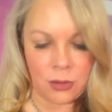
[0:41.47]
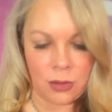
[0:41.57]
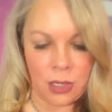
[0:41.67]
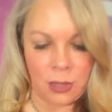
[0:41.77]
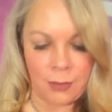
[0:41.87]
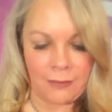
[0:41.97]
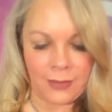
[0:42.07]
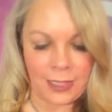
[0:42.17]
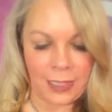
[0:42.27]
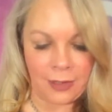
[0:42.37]
I've
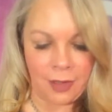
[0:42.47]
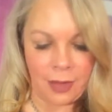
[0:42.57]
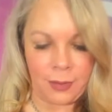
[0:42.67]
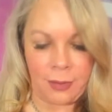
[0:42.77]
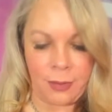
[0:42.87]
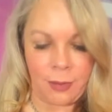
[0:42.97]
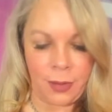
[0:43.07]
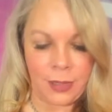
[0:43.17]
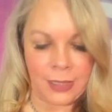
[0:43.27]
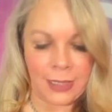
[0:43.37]
seen a lot of people
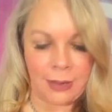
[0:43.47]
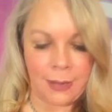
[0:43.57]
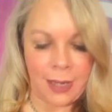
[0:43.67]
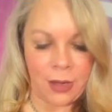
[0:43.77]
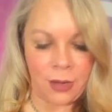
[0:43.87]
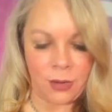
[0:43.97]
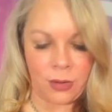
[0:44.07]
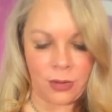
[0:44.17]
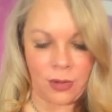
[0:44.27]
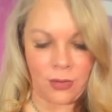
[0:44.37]
posting
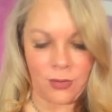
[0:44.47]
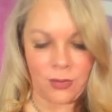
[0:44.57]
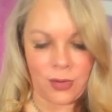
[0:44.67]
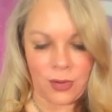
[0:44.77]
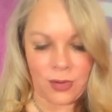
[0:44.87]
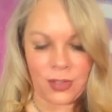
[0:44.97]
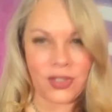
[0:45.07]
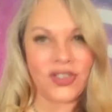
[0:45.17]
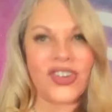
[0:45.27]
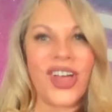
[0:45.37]
about
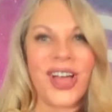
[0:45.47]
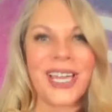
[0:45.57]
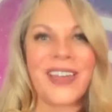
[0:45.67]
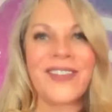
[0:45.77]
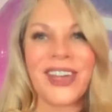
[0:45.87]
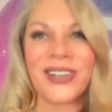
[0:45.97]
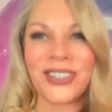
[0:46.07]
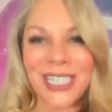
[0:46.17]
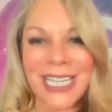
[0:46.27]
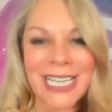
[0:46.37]
strong
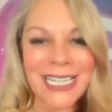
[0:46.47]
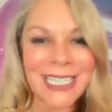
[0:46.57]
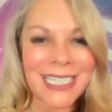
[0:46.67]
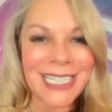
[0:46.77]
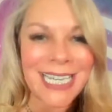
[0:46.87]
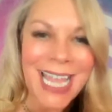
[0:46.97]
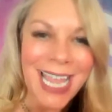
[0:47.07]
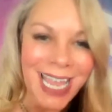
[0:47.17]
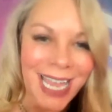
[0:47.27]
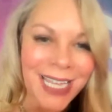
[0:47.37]
emotions
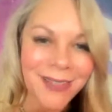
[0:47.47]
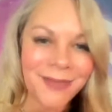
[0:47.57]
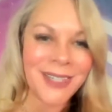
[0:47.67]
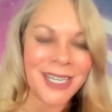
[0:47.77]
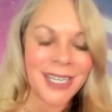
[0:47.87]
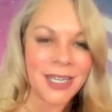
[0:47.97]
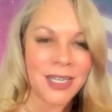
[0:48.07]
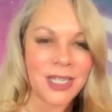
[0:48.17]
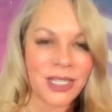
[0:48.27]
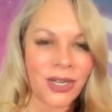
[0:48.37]
today.
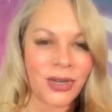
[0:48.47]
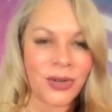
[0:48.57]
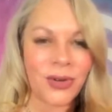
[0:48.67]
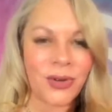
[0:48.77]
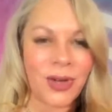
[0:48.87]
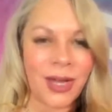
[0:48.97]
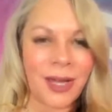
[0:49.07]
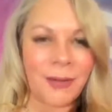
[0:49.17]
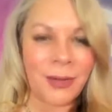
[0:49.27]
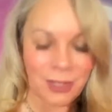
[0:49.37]
So
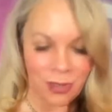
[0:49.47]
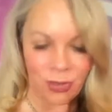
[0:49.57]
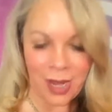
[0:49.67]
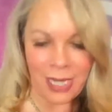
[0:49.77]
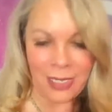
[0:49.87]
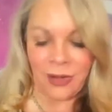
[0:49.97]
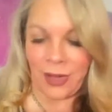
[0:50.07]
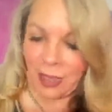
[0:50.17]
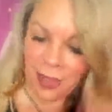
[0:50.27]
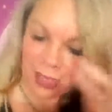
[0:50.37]
there was a thread
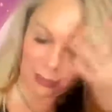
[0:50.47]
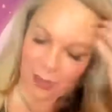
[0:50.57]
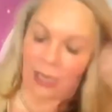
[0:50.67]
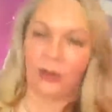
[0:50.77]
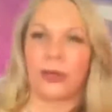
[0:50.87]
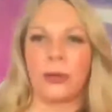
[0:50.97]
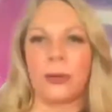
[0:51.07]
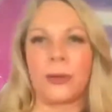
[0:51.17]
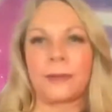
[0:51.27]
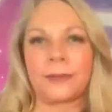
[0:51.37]
going on in my group